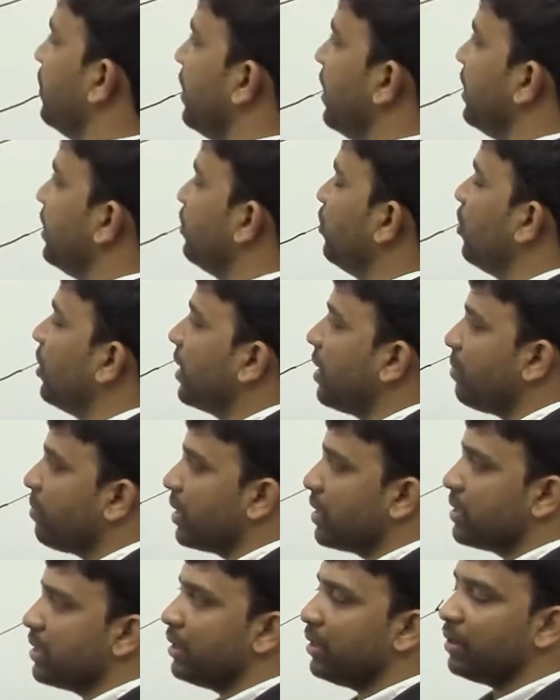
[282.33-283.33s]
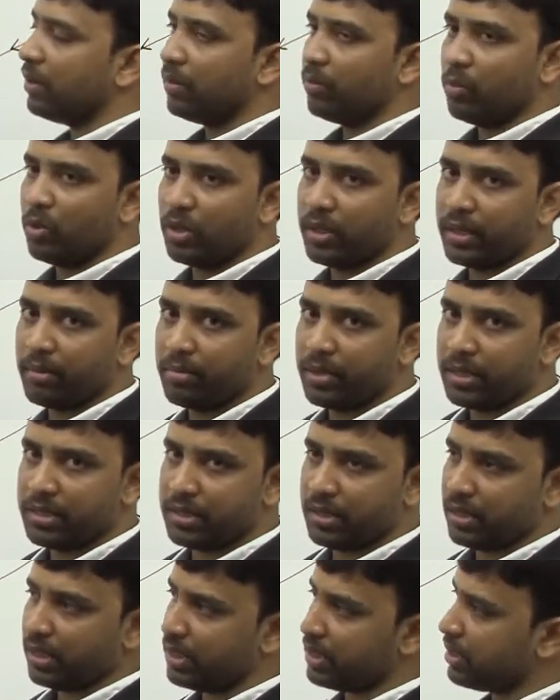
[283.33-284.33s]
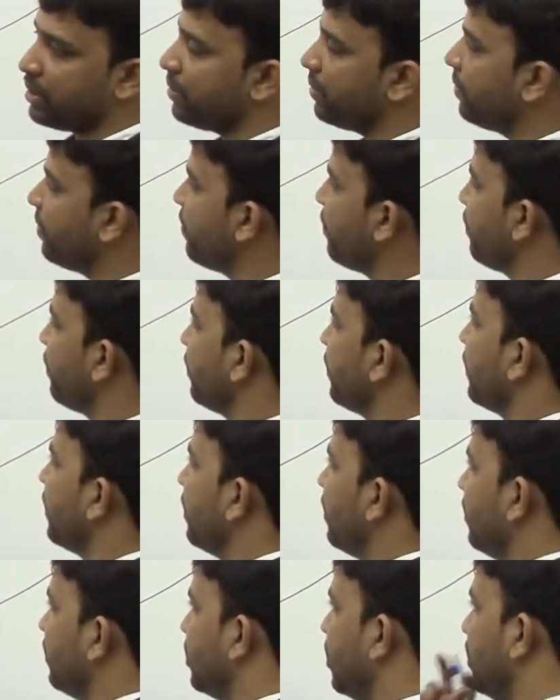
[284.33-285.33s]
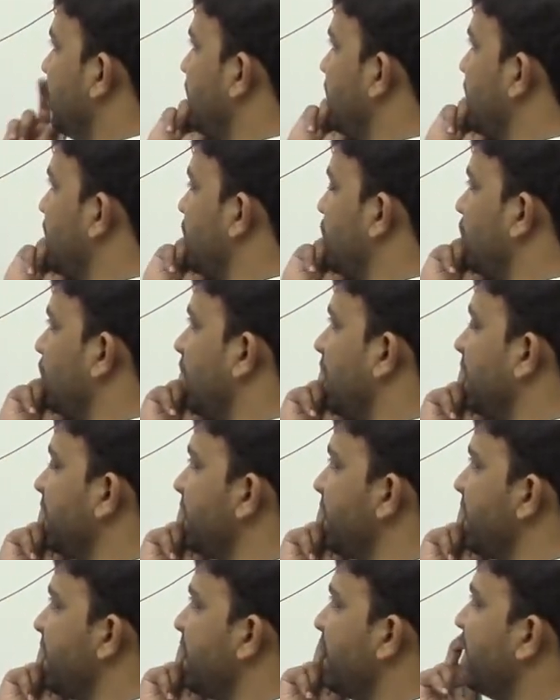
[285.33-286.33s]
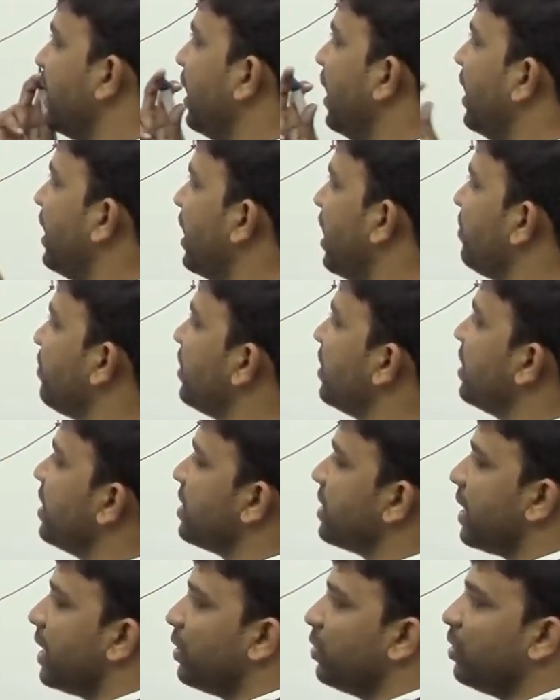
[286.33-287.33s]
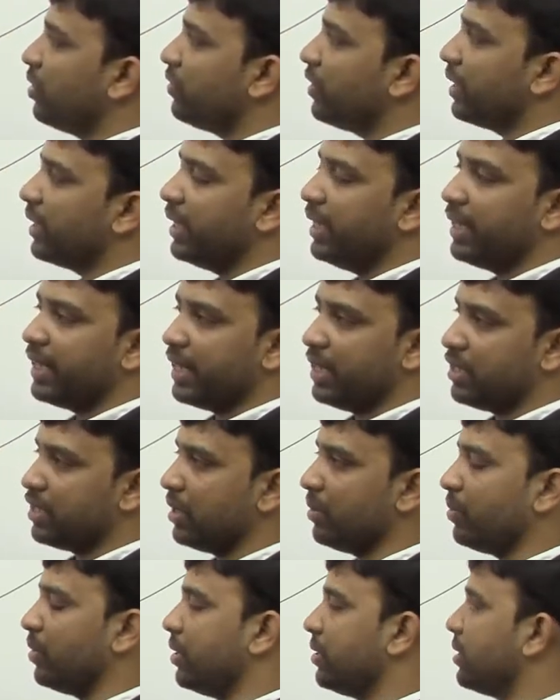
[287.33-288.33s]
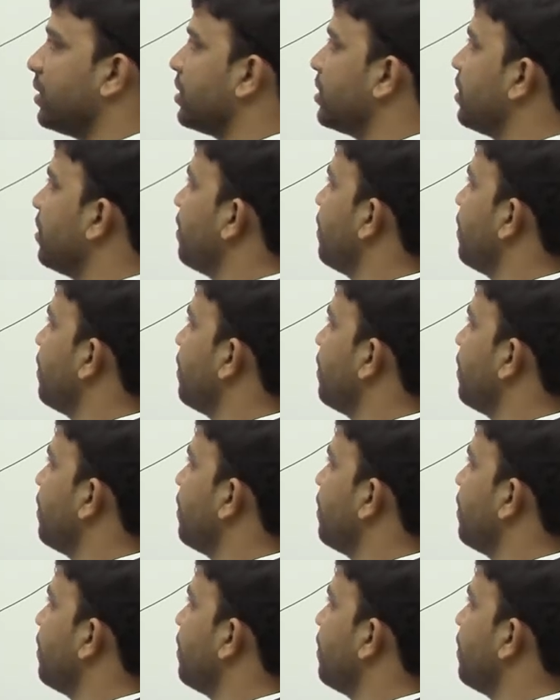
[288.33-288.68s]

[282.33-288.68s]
there is more compression, more temperature rise. So this is 2 dash. And after this I go for heat addition process.